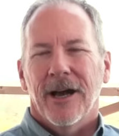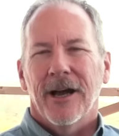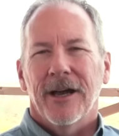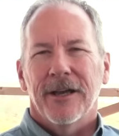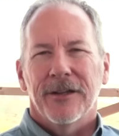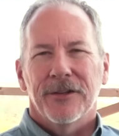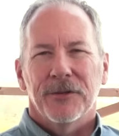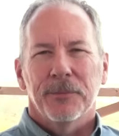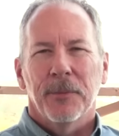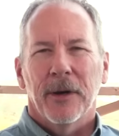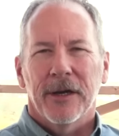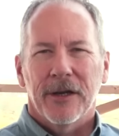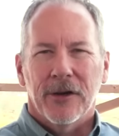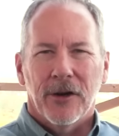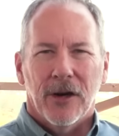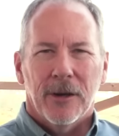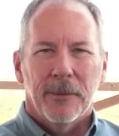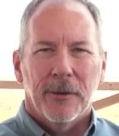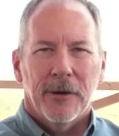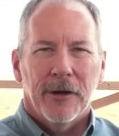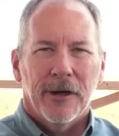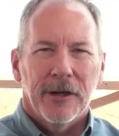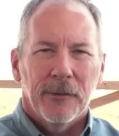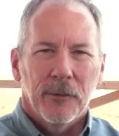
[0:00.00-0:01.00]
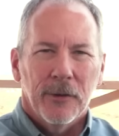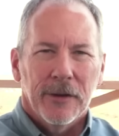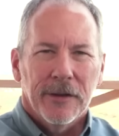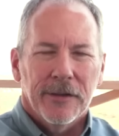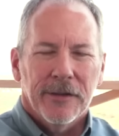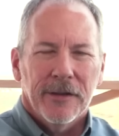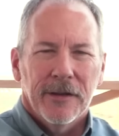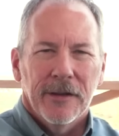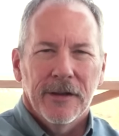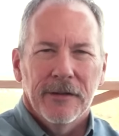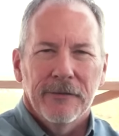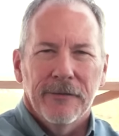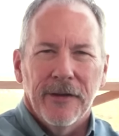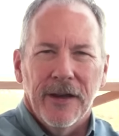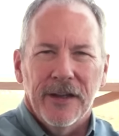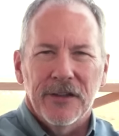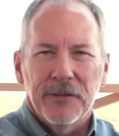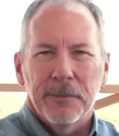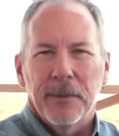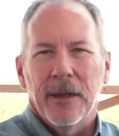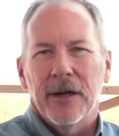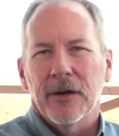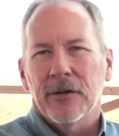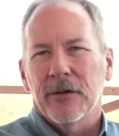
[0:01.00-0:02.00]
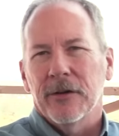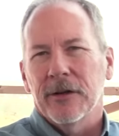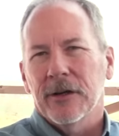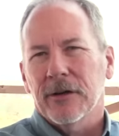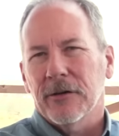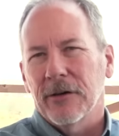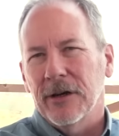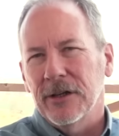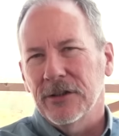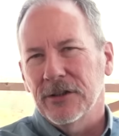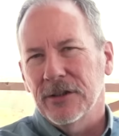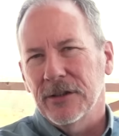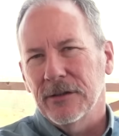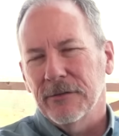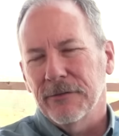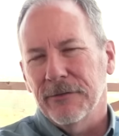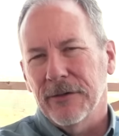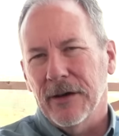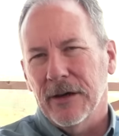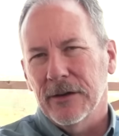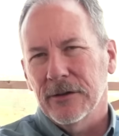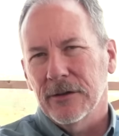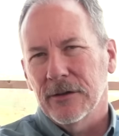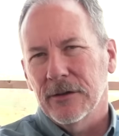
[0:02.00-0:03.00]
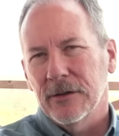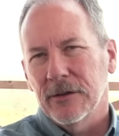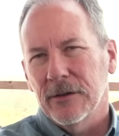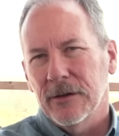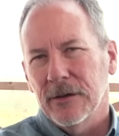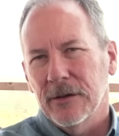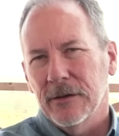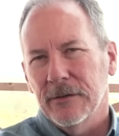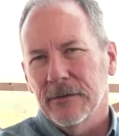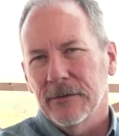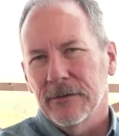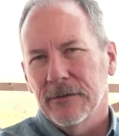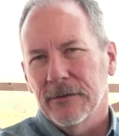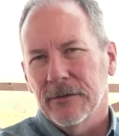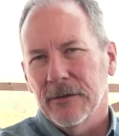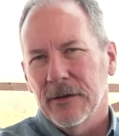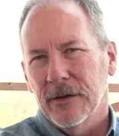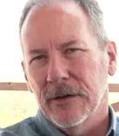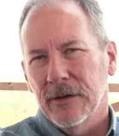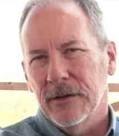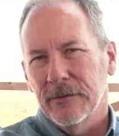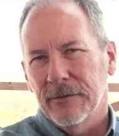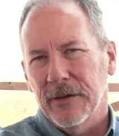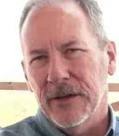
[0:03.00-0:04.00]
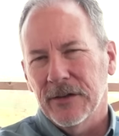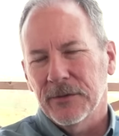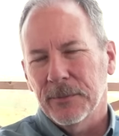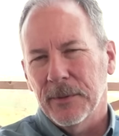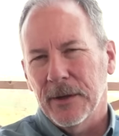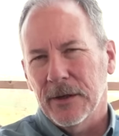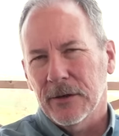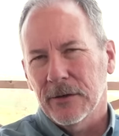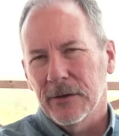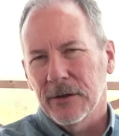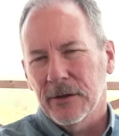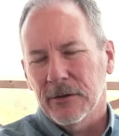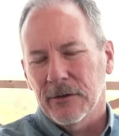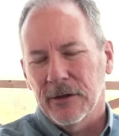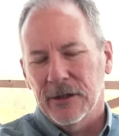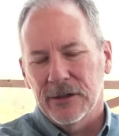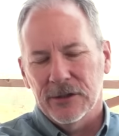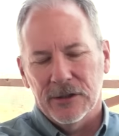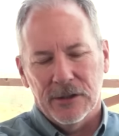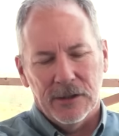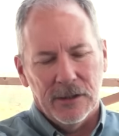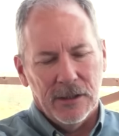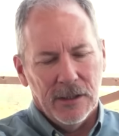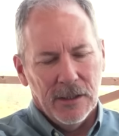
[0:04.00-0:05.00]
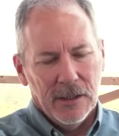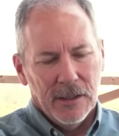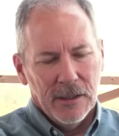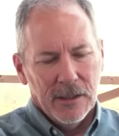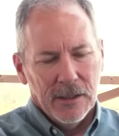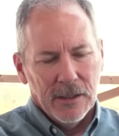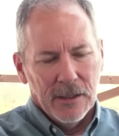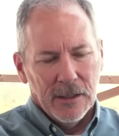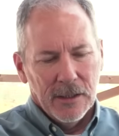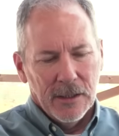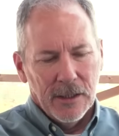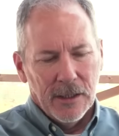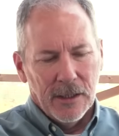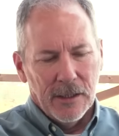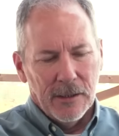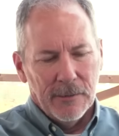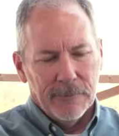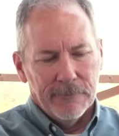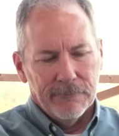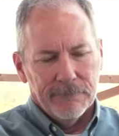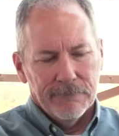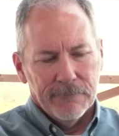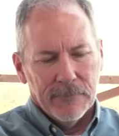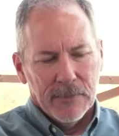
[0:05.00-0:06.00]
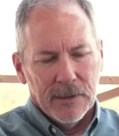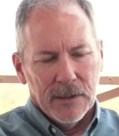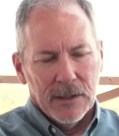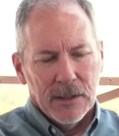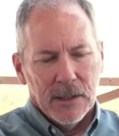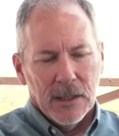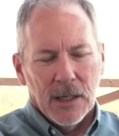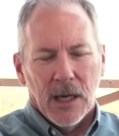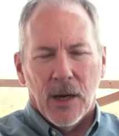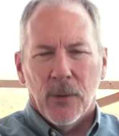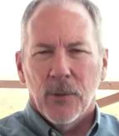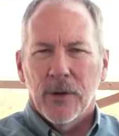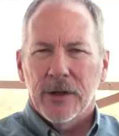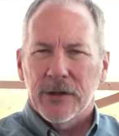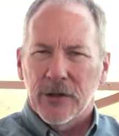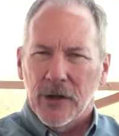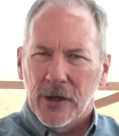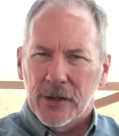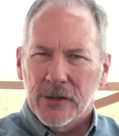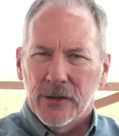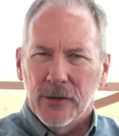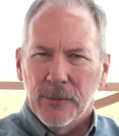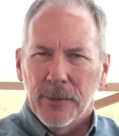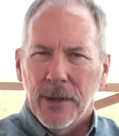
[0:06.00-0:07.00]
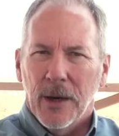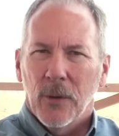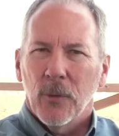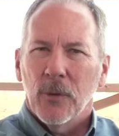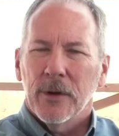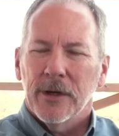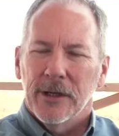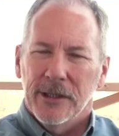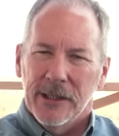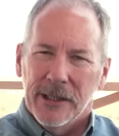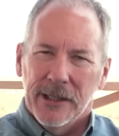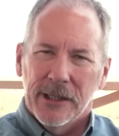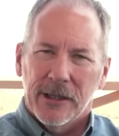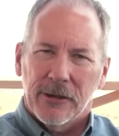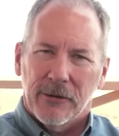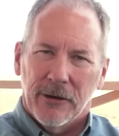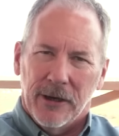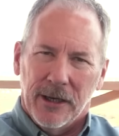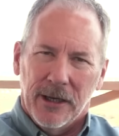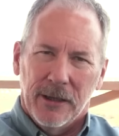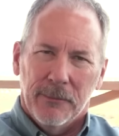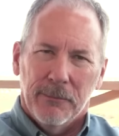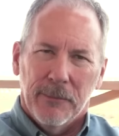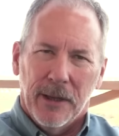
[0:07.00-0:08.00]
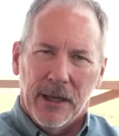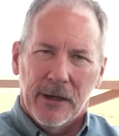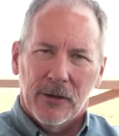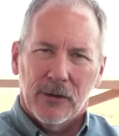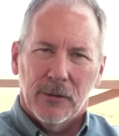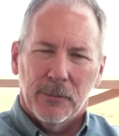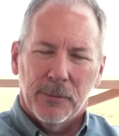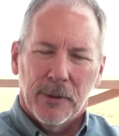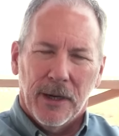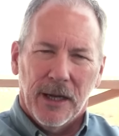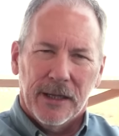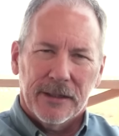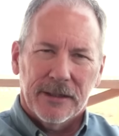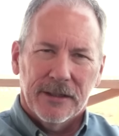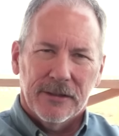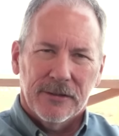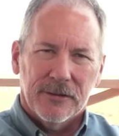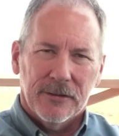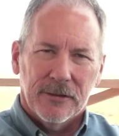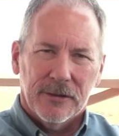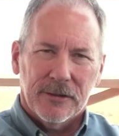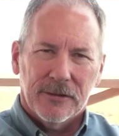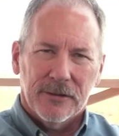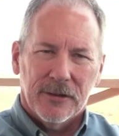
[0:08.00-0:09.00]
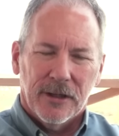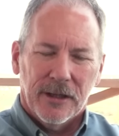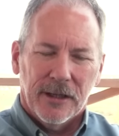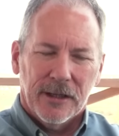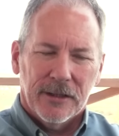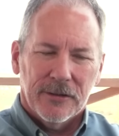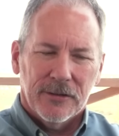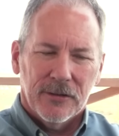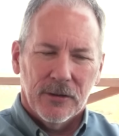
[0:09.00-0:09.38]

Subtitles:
Hi, it's Mike Carberry with Advanced Medical Integration, founder of Advanced Medical Integration. I want to talk to you about what an integrated medical practice looks like.